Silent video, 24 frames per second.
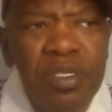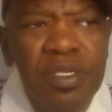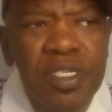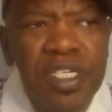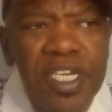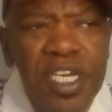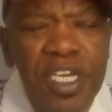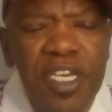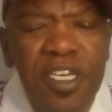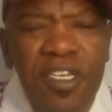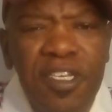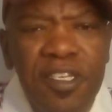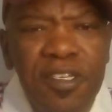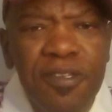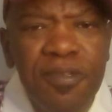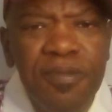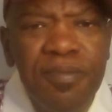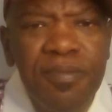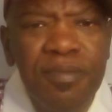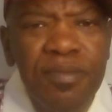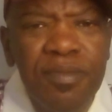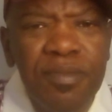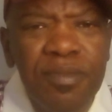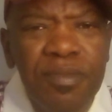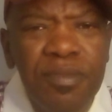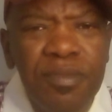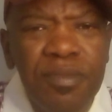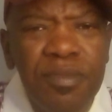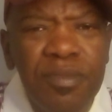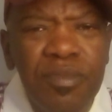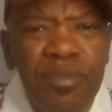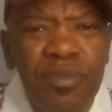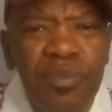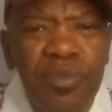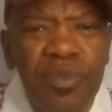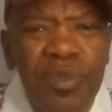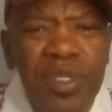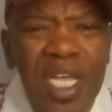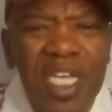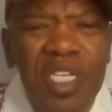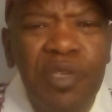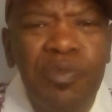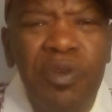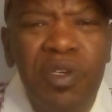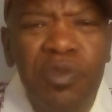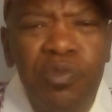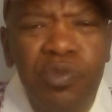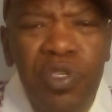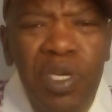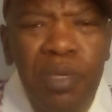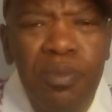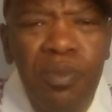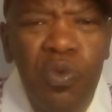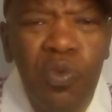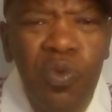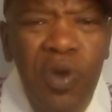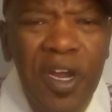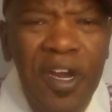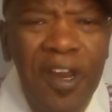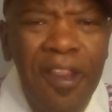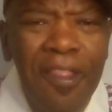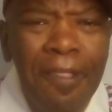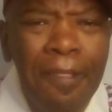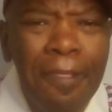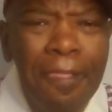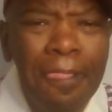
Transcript: Okay, that's principle #1.